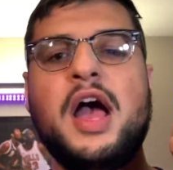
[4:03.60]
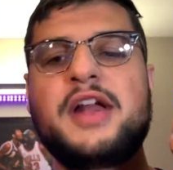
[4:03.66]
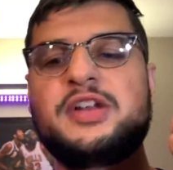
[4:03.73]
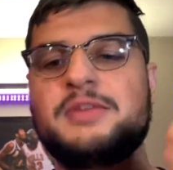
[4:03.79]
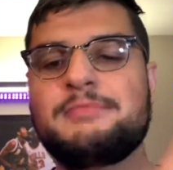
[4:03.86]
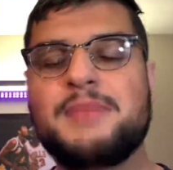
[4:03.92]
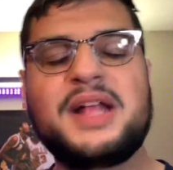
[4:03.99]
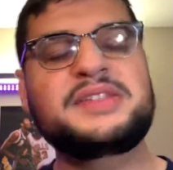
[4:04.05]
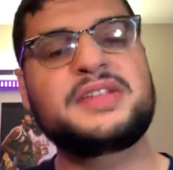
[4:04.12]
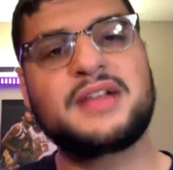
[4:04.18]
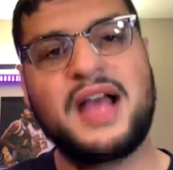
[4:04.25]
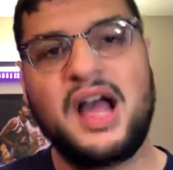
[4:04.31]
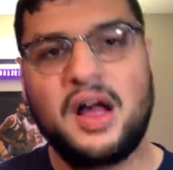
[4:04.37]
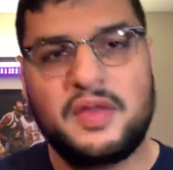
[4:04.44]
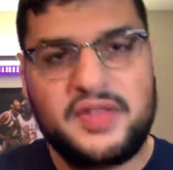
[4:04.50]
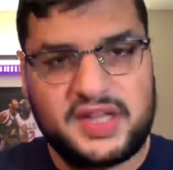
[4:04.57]
on your mental
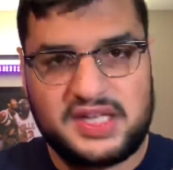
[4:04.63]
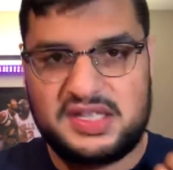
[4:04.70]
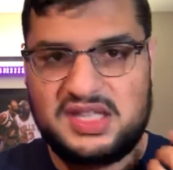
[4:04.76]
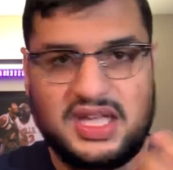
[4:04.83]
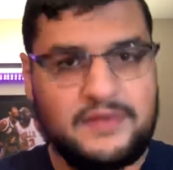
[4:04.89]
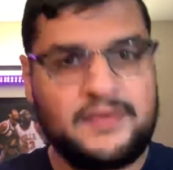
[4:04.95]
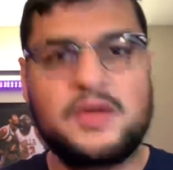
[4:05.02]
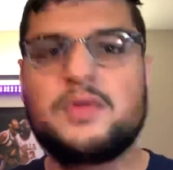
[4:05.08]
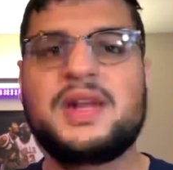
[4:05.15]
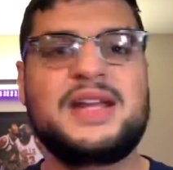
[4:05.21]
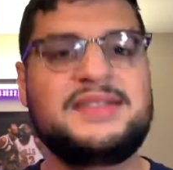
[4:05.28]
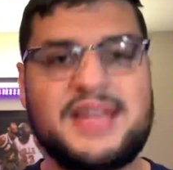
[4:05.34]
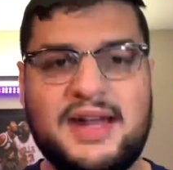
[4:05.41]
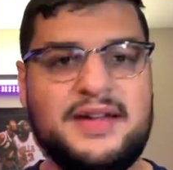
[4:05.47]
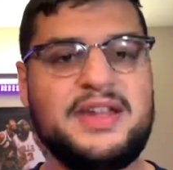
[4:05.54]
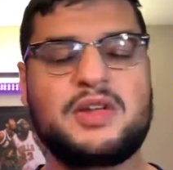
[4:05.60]
health. It can give you an
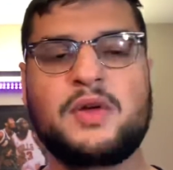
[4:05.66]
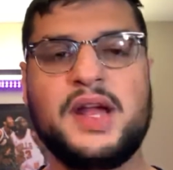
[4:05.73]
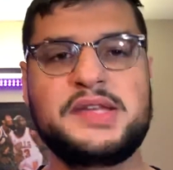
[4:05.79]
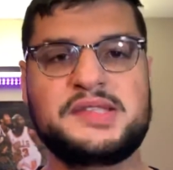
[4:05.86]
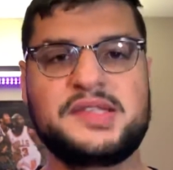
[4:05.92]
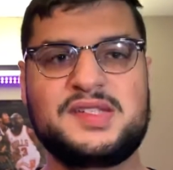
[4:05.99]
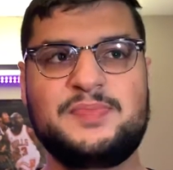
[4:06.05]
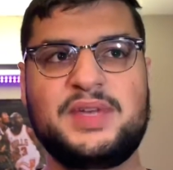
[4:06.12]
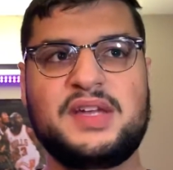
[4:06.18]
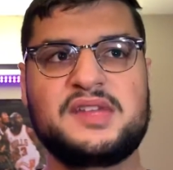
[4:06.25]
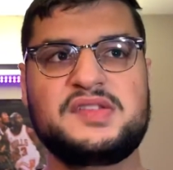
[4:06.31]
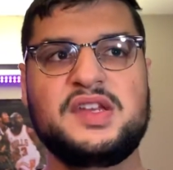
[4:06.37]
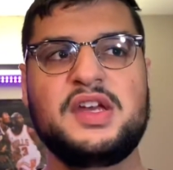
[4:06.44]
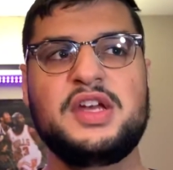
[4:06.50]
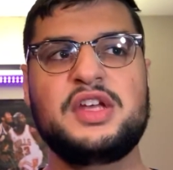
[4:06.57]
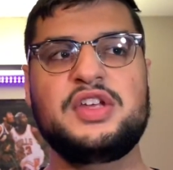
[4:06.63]
identity crisis
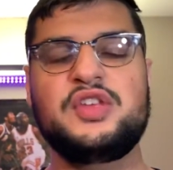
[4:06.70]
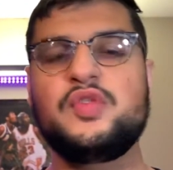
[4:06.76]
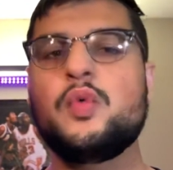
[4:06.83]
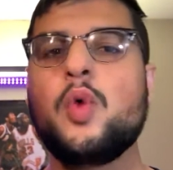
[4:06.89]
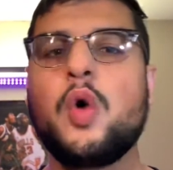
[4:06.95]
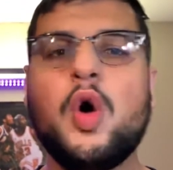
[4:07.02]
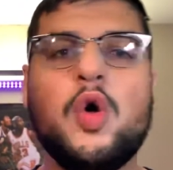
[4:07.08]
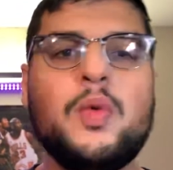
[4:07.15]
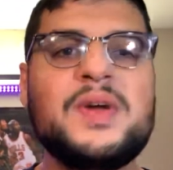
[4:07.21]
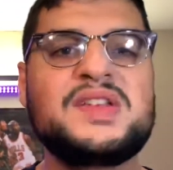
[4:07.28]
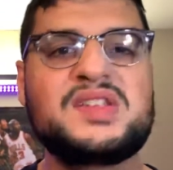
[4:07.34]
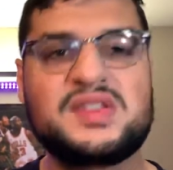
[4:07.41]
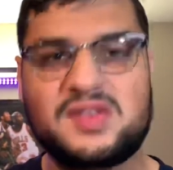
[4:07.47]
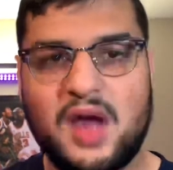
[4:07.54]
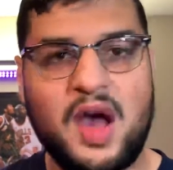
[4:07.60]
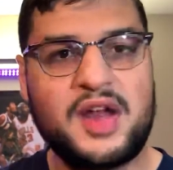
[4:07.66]
because you
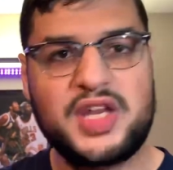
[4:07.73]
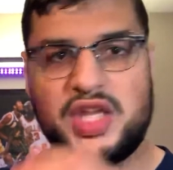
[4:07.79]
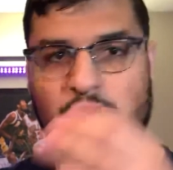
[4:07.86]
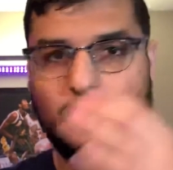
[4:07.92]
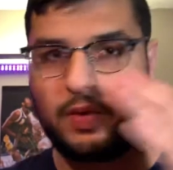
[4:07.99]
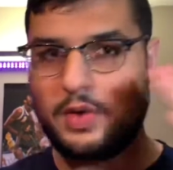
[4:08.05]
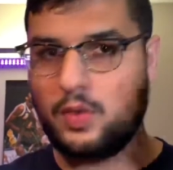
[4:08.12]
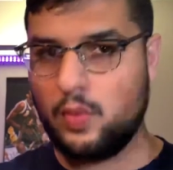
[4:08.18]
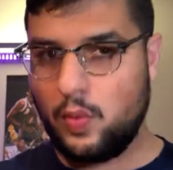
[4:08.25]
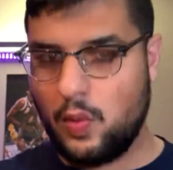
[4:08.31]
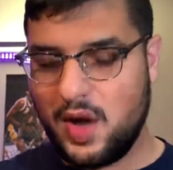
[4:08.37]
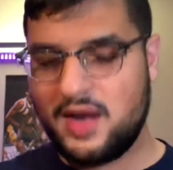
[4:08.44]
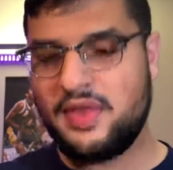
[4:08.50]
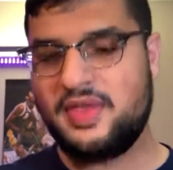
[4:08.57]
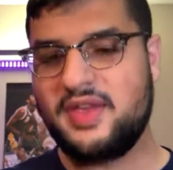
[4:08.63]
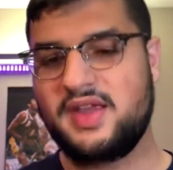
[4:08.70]
always thought you were
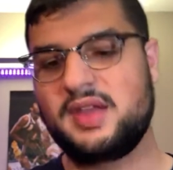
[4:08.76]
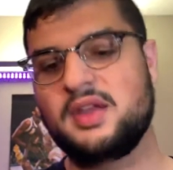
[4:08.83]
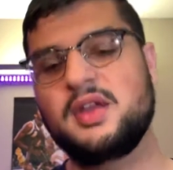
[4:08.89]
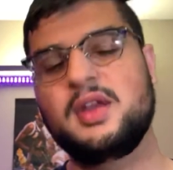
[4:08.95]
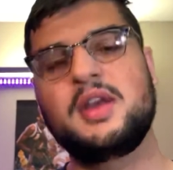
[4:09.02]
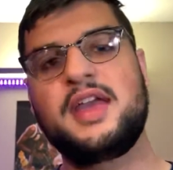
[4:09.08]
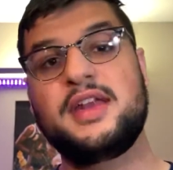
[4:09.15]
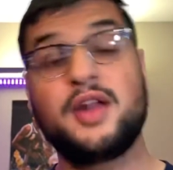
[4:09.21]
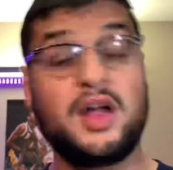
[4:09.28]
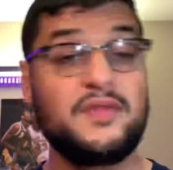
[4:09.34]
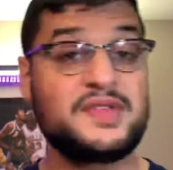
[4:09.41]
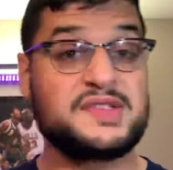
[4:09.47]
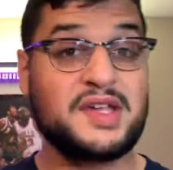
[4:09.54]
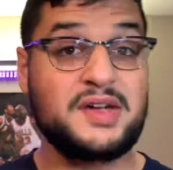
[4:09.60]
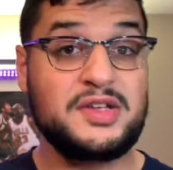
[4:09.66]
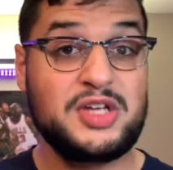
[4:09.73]
one thing, and all of a
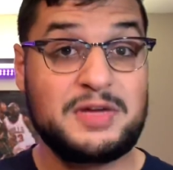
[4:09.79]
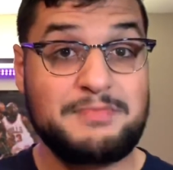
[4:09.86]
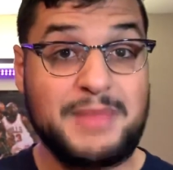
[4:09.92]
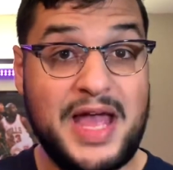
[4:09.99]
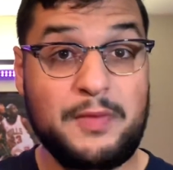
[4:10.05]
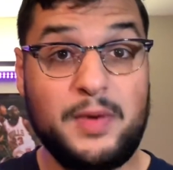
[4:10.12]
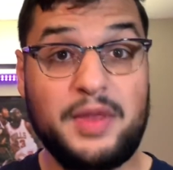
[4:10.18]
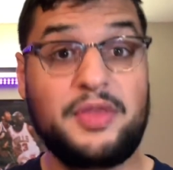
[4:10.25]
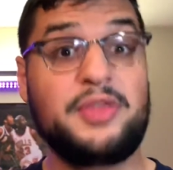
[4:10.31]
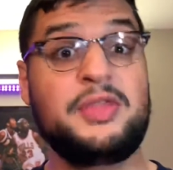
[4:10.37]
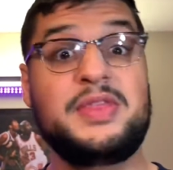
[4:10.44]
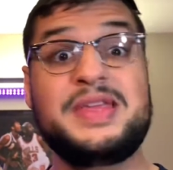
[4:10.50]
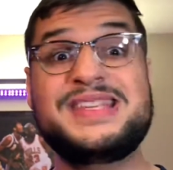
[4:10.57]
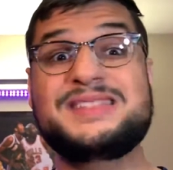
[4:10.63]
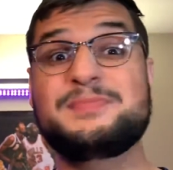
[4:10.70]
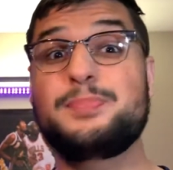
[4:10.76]
sudden you're met with
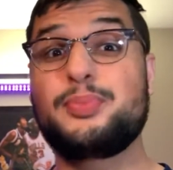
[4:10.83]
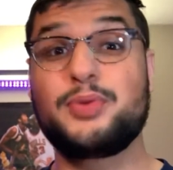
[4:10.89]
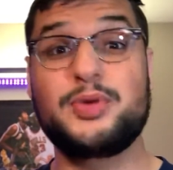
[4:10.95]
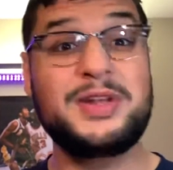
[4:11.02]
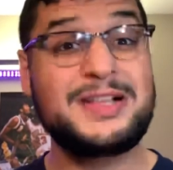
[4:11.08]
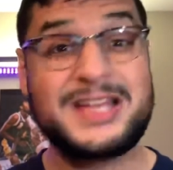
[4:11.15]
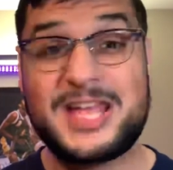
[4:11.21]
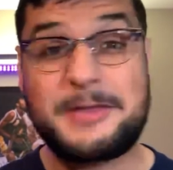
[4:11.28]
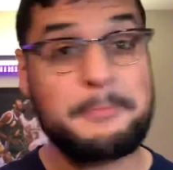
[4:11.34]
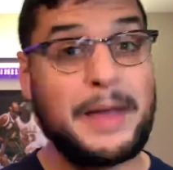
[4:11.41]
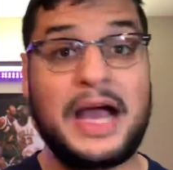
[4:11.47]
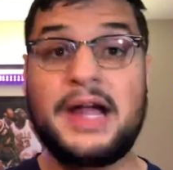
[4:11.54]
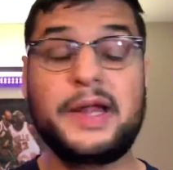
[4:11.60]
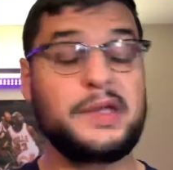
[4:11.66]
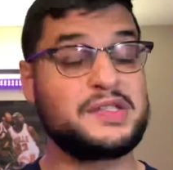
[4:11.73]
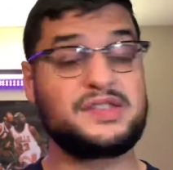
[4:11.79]
these brilliant
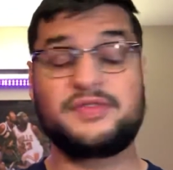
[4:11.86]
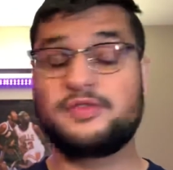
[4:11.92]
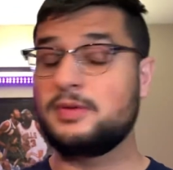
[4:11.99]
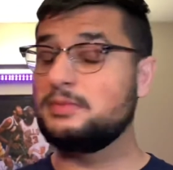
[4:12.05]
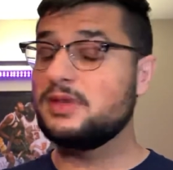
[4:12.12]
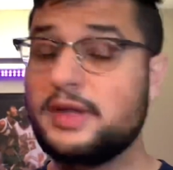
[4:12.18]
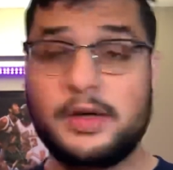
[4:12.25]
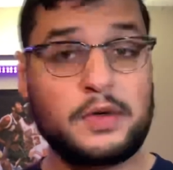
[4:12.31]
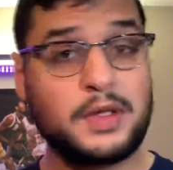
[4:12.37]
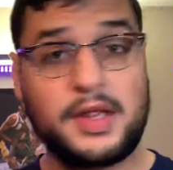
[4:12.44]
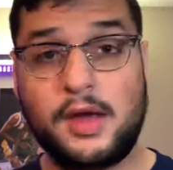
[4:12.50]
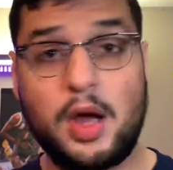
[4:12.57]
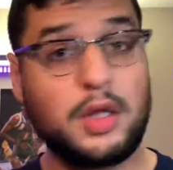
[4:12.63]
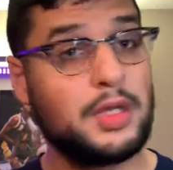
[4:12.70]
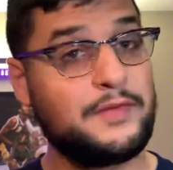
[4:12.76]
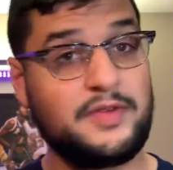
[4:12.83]
minds from literally
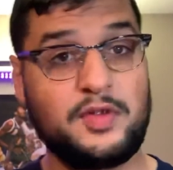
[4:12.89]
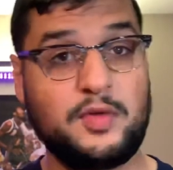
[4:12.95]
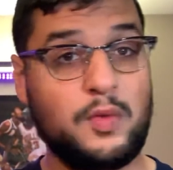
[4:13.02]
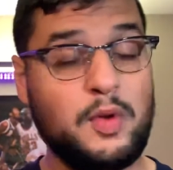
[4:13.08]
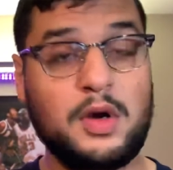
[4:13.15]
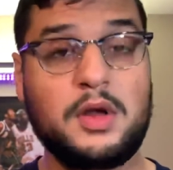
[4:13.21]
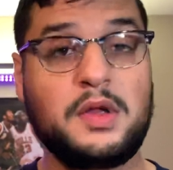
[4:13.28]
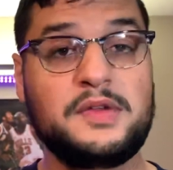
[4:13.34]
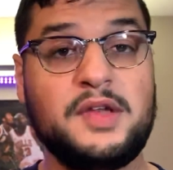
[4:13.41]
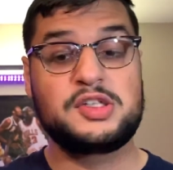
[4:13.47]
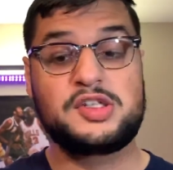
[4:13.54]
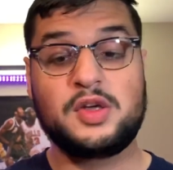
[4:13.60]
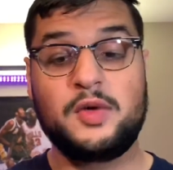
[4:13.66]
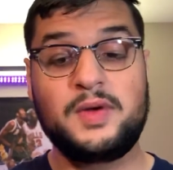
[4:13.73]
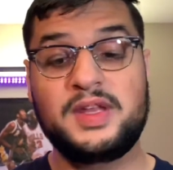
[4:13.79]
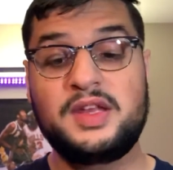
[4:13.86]
all over the world
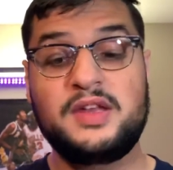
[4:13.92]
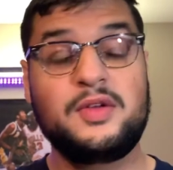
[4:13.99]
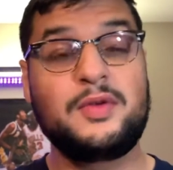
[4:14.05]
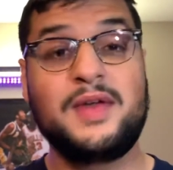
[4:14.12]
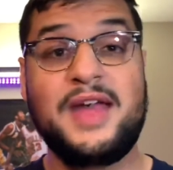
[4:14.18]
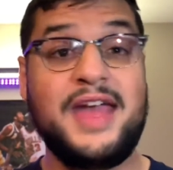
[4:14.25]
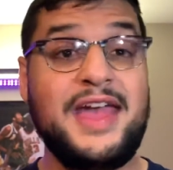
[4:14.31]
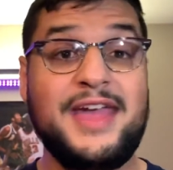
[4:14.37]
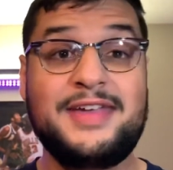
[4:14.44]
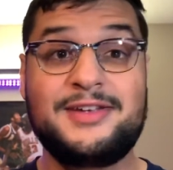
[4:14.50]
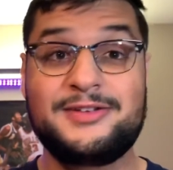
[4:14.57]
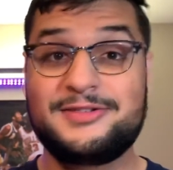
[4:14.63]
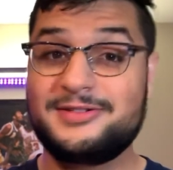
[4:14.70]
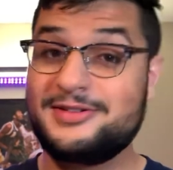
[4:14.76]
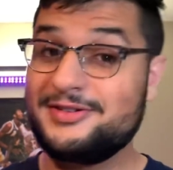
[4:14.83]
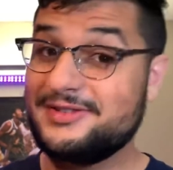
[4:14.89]
showing you, hey,
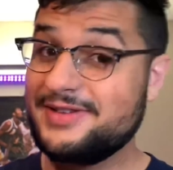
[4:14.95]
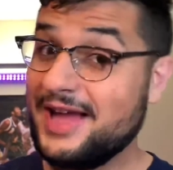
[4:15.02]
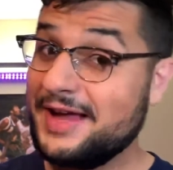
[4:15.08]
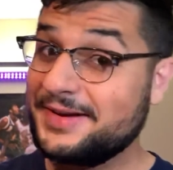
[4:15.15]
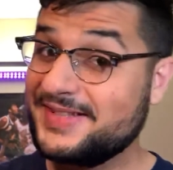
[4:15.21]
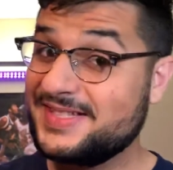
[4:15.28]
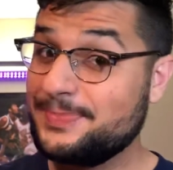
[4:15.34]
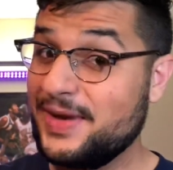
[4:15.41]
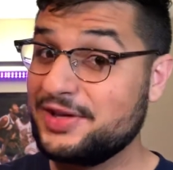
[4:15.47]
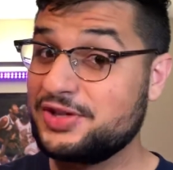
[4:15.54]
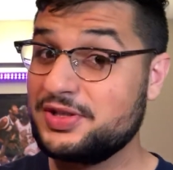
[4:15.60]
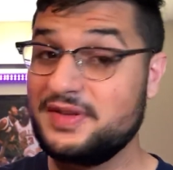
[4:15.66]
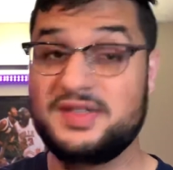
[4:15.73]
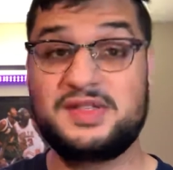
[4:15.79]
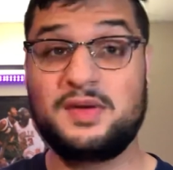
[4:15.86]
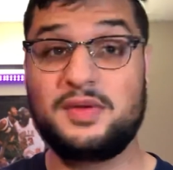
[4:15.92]
you're not as
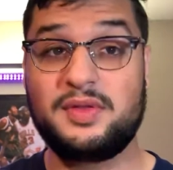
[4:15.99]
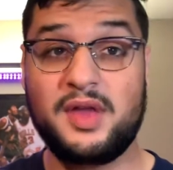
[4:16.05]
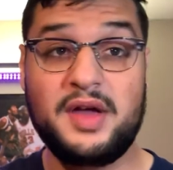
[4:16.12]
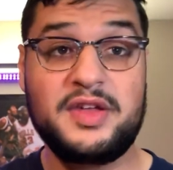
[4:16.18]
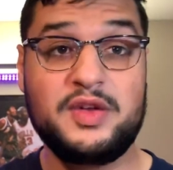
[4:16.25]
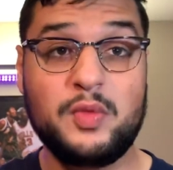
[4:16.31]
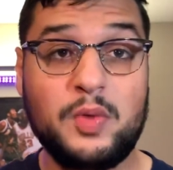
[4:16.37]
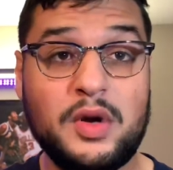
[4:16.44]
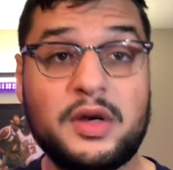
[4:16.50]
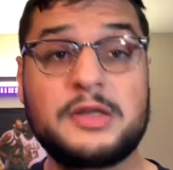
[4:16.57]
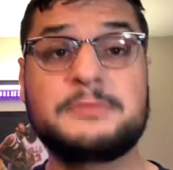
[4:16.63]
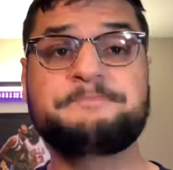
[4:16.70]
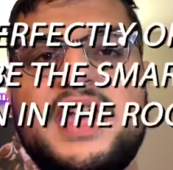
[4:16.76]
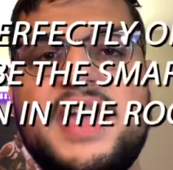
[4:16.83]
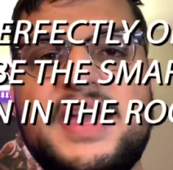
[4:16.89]
special as you thought you were.